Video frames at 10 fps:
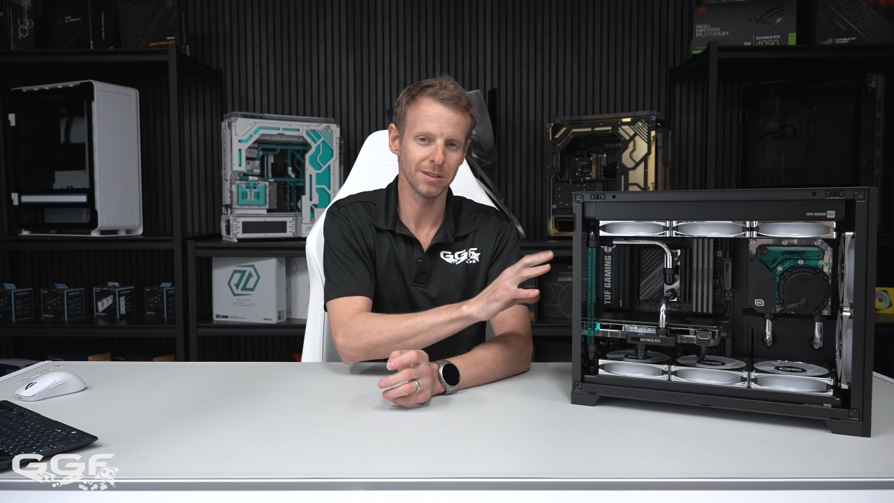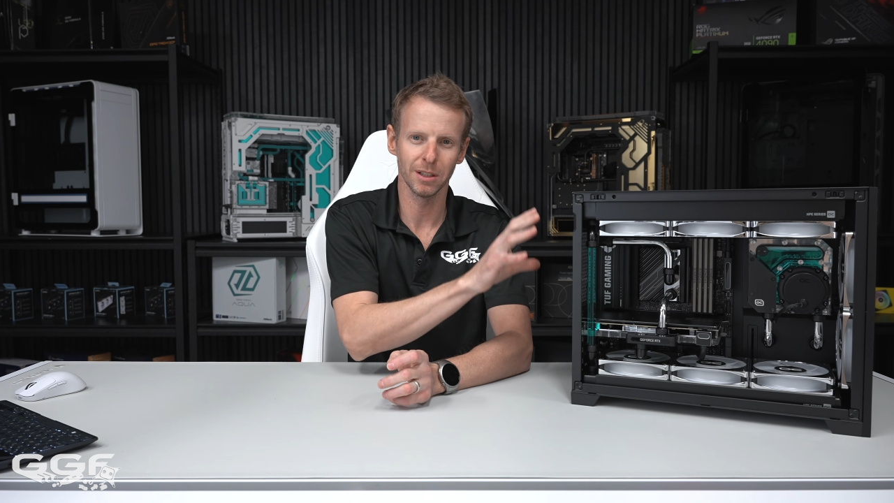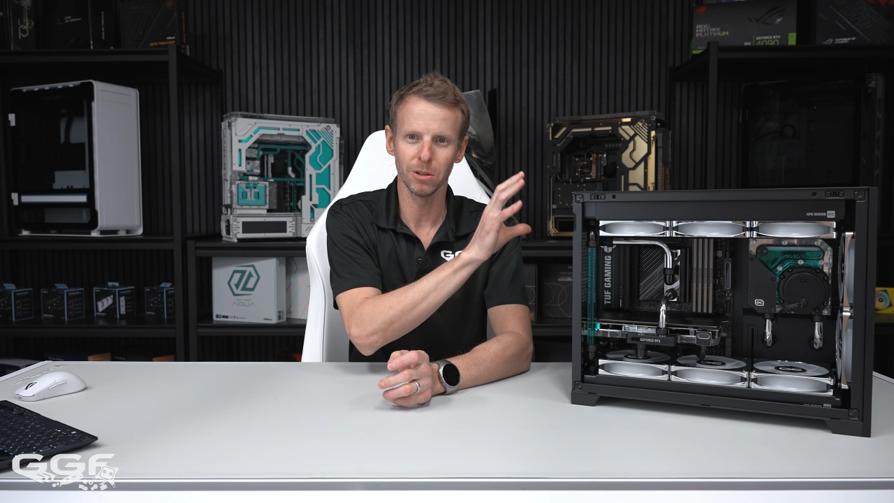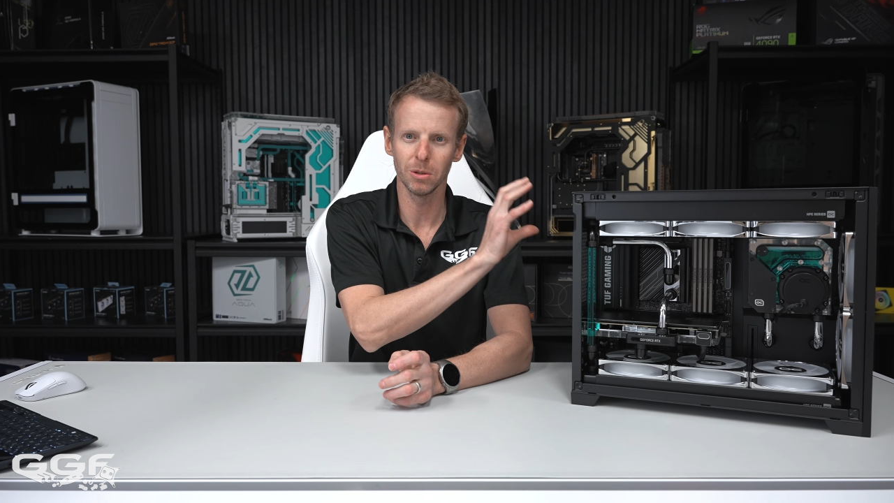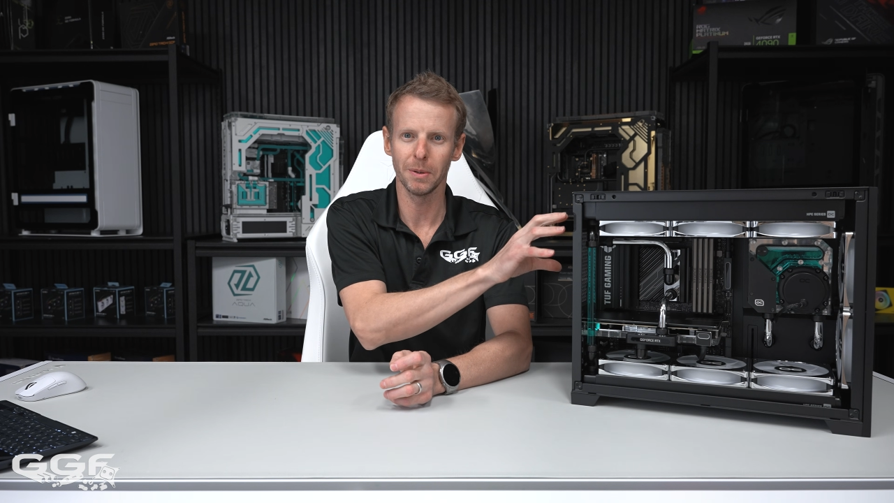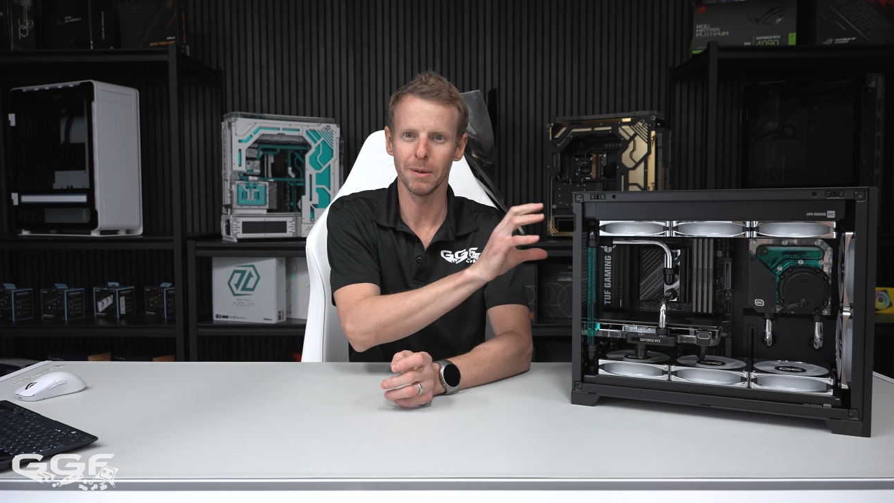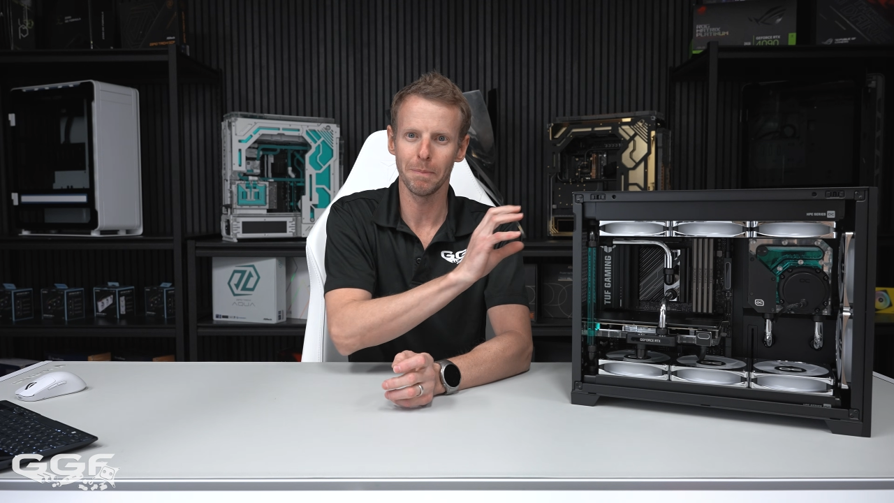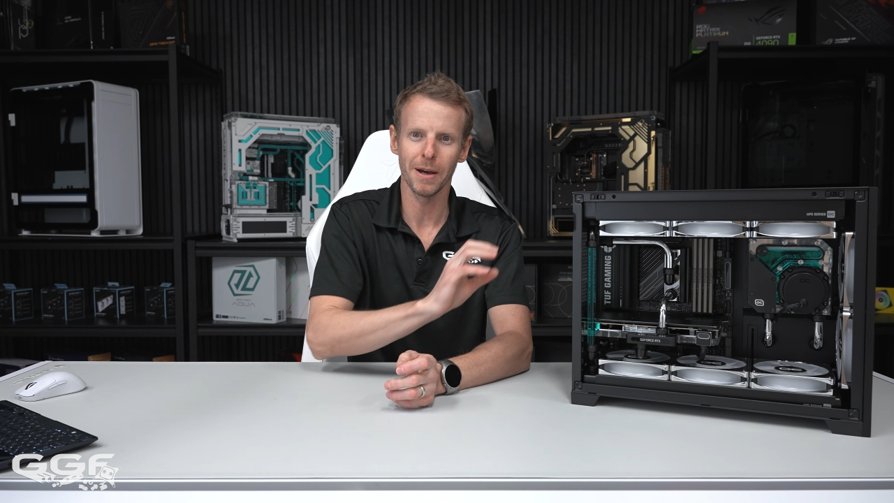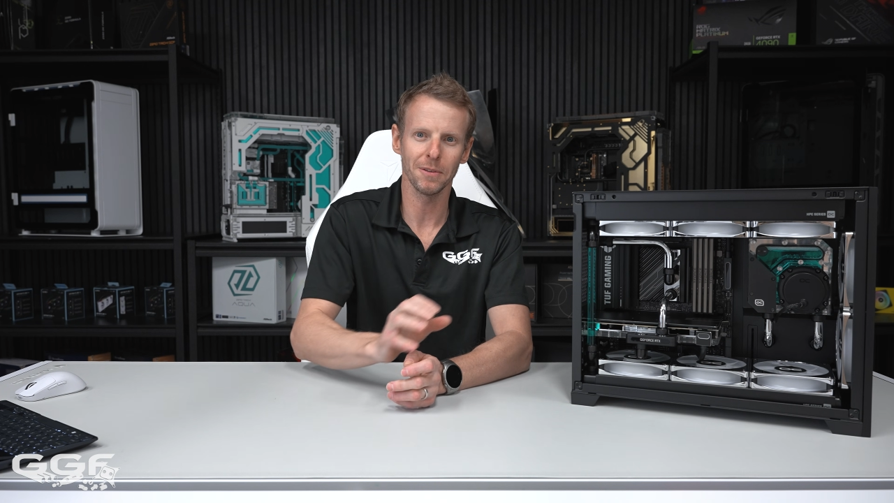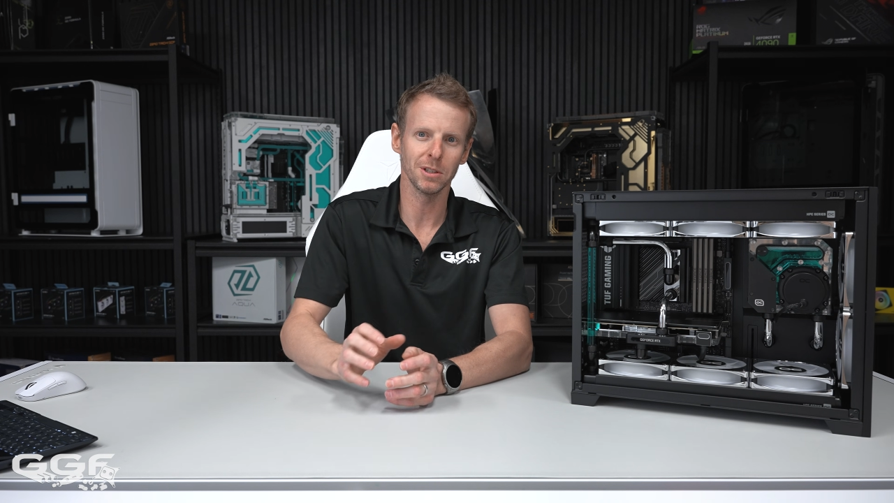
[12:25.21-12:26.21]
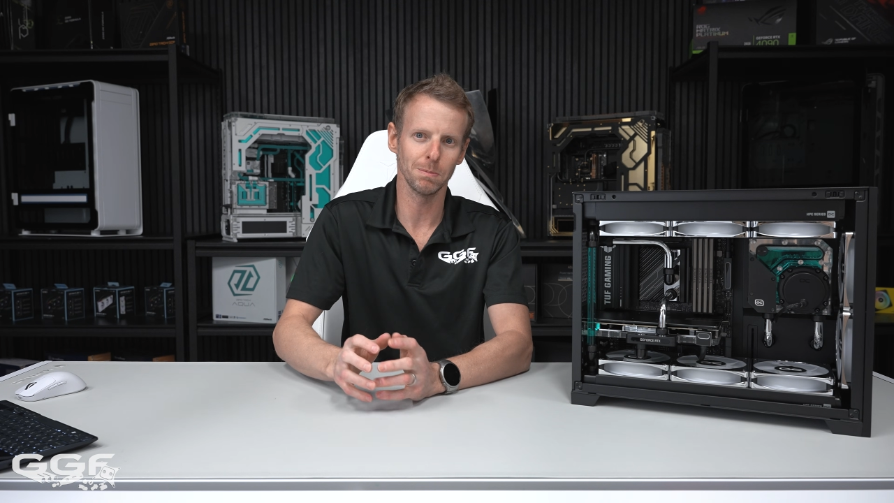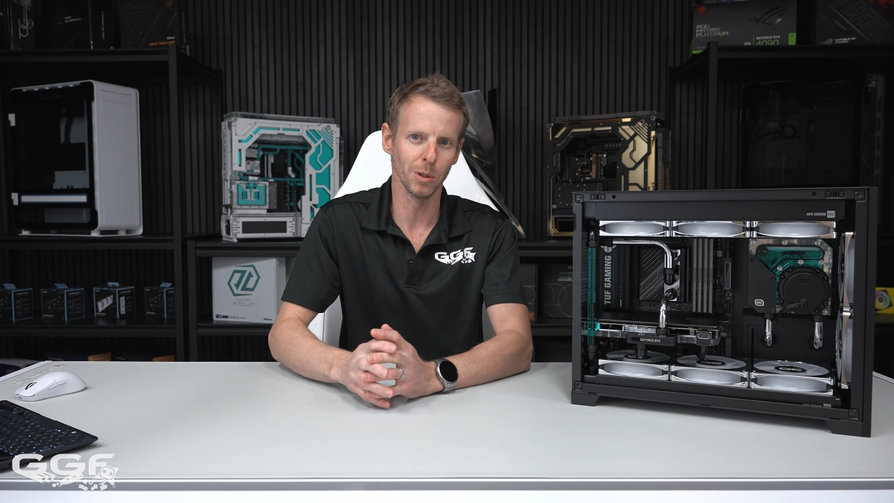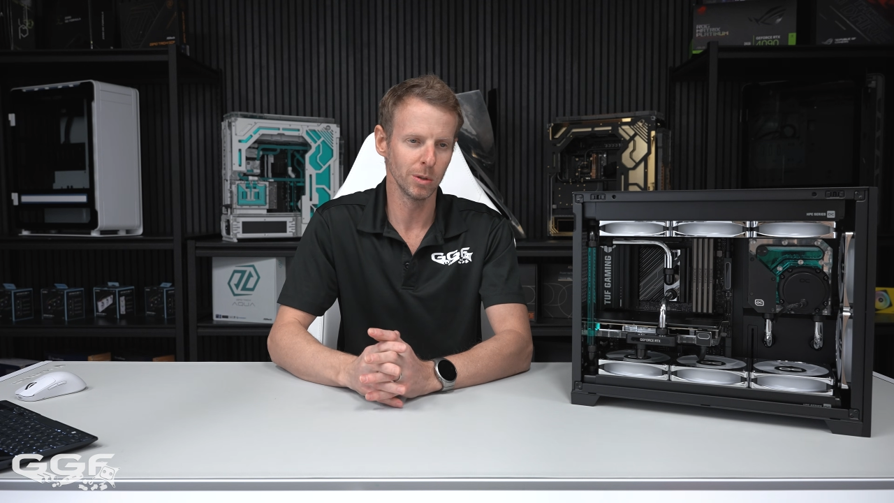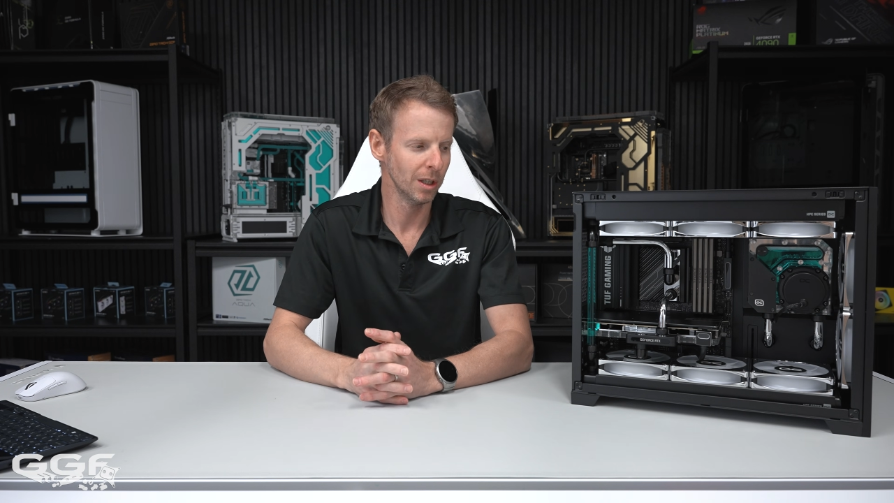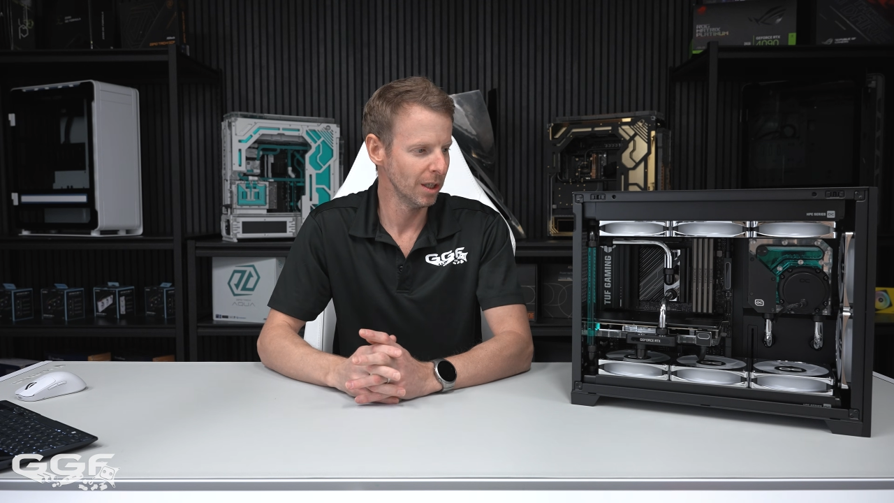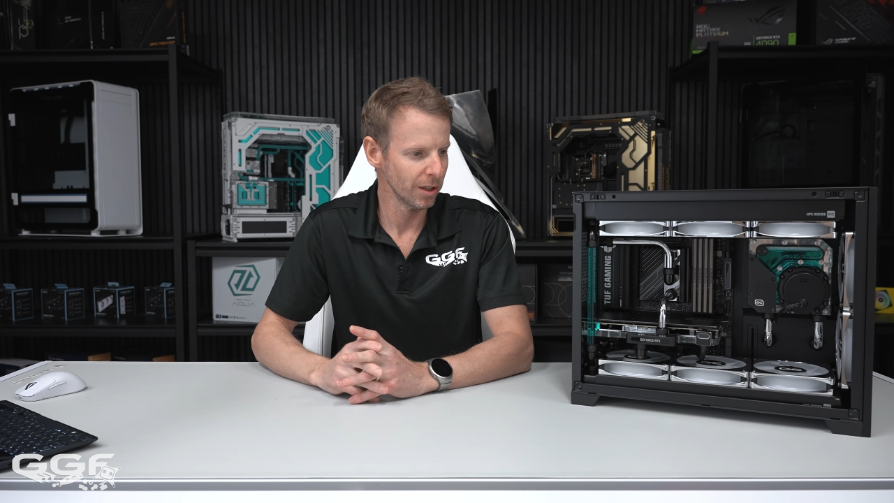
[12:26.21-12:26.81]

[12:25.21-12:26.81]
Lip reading: and a little bit about this build,